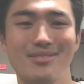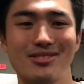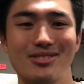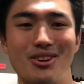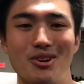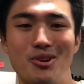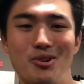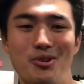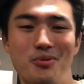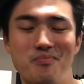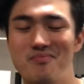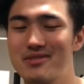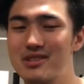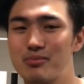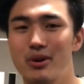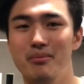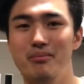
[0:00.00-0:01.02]
So
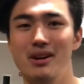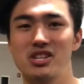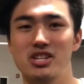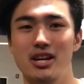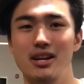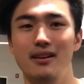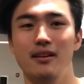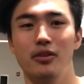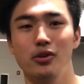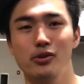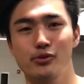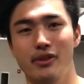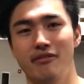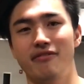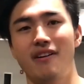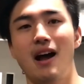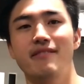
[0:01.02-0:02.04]
it's pretty much it. Those were
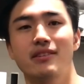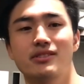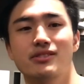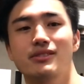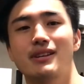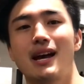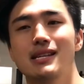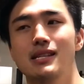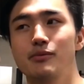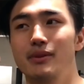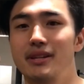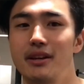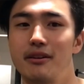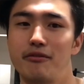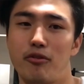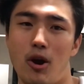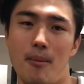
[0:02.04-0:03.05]
the 5 exercises we
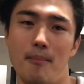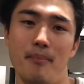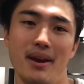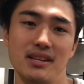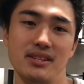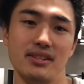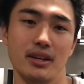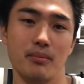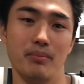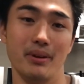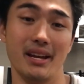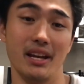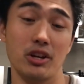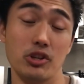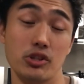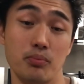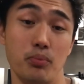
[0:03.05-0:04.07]
did for our basic
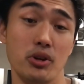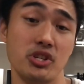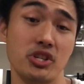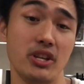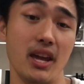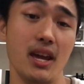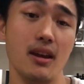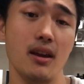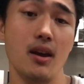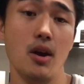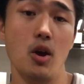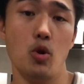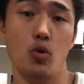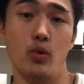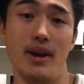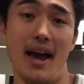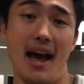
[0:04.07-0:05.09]
beginners push day.
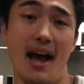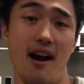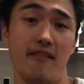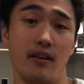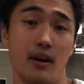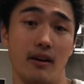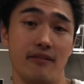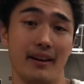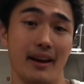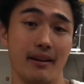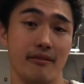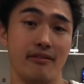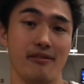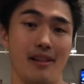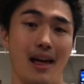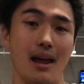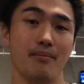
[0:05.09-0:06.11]
We have, again,
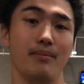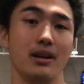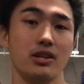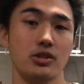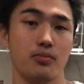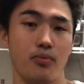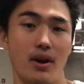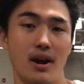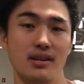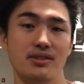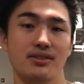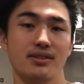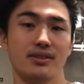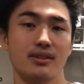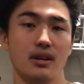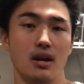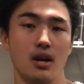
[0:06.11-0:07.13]
flat bench
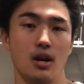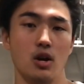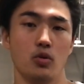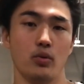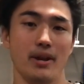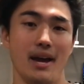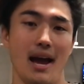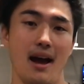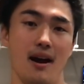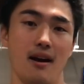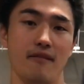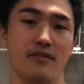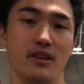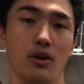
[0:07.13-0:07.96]
press. We have